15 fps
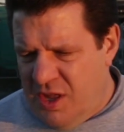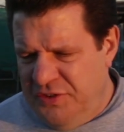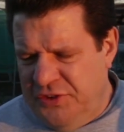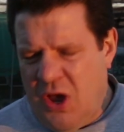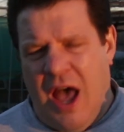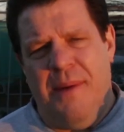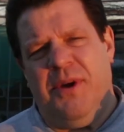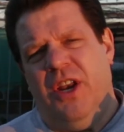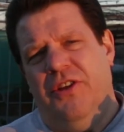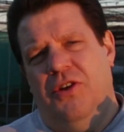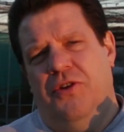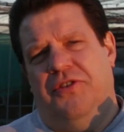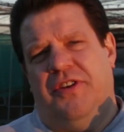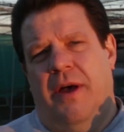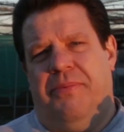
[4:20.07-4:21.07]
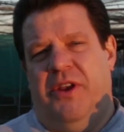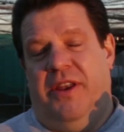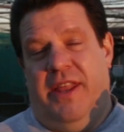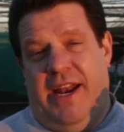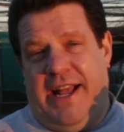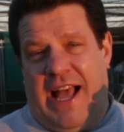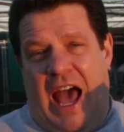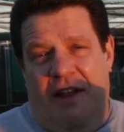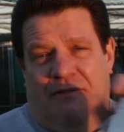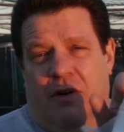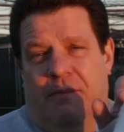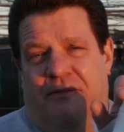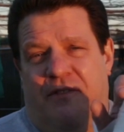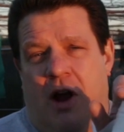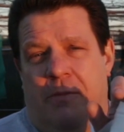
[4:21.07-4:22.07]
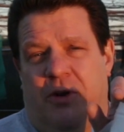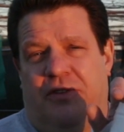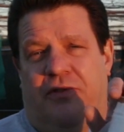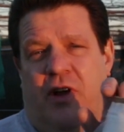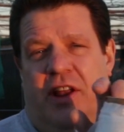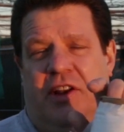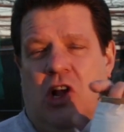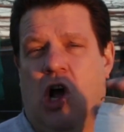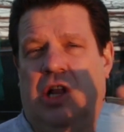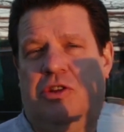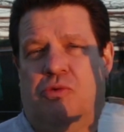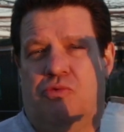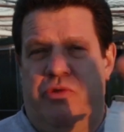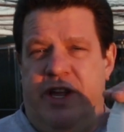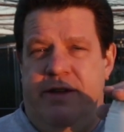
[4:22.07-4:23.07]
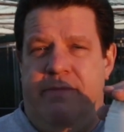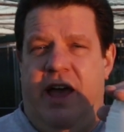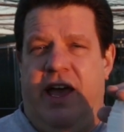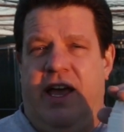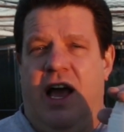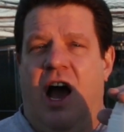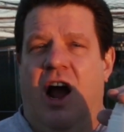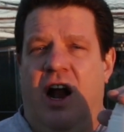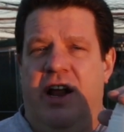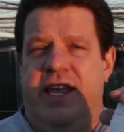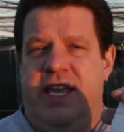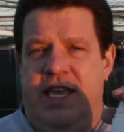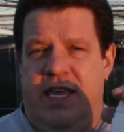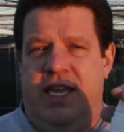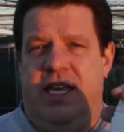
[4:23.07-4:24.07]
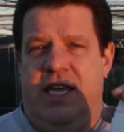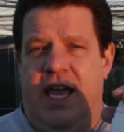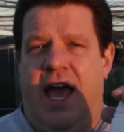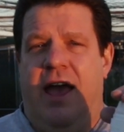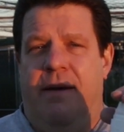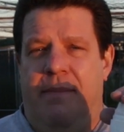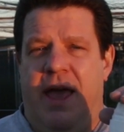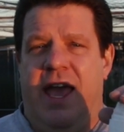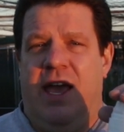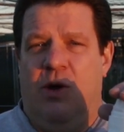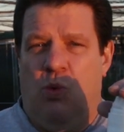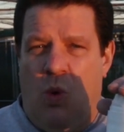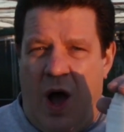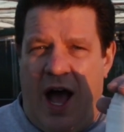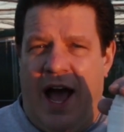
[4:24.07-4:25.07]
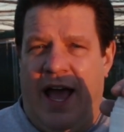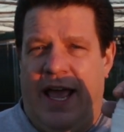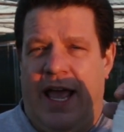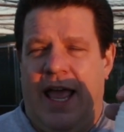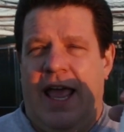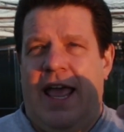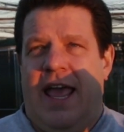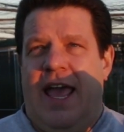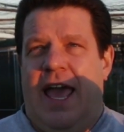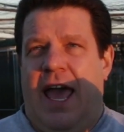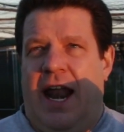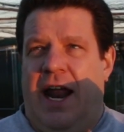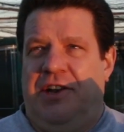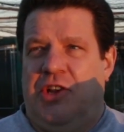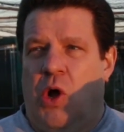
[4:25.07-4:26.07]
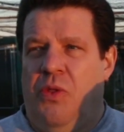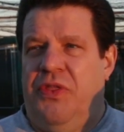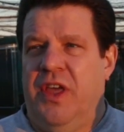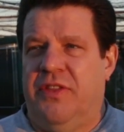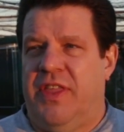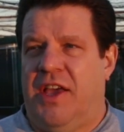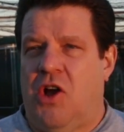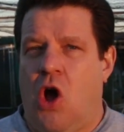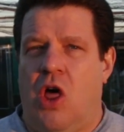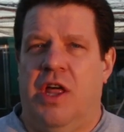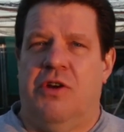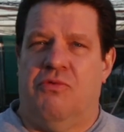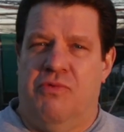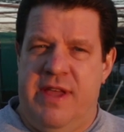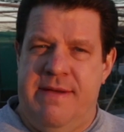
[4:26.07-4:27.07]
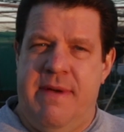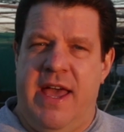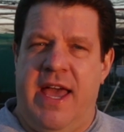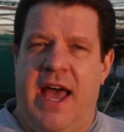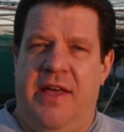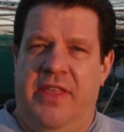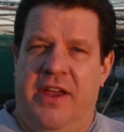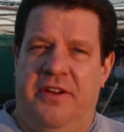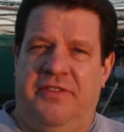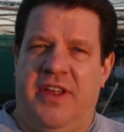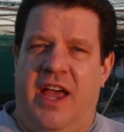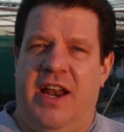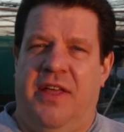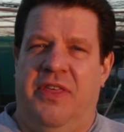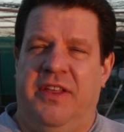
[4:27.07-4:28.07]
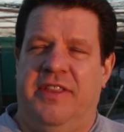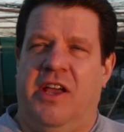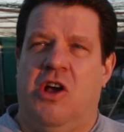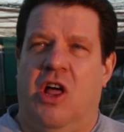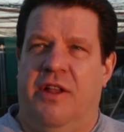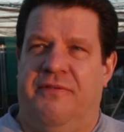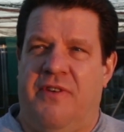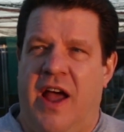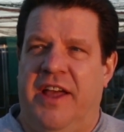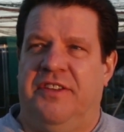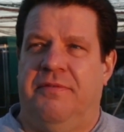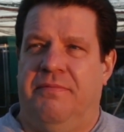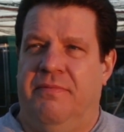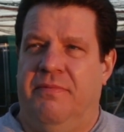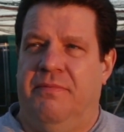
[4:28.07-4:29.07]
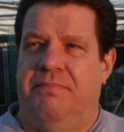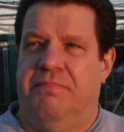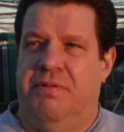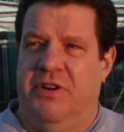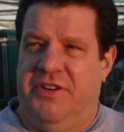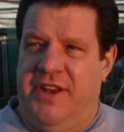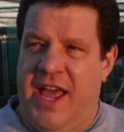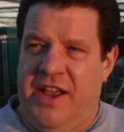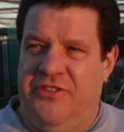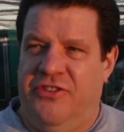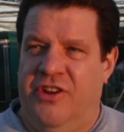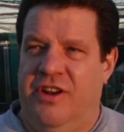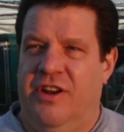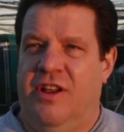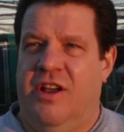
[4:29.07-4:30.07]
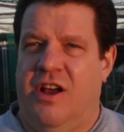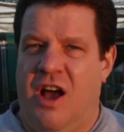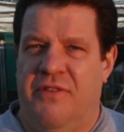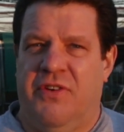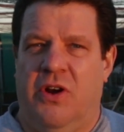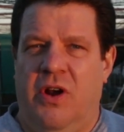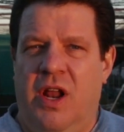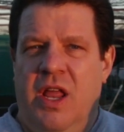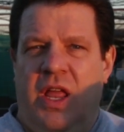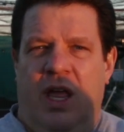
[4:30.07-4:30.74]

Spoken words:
So I'm going to use something that I got from Farmer's Friend called Reemay, R-E-E-M-A-Y. And I don't think they call it Reemay on their site. I think they call it Frost Protection Cover.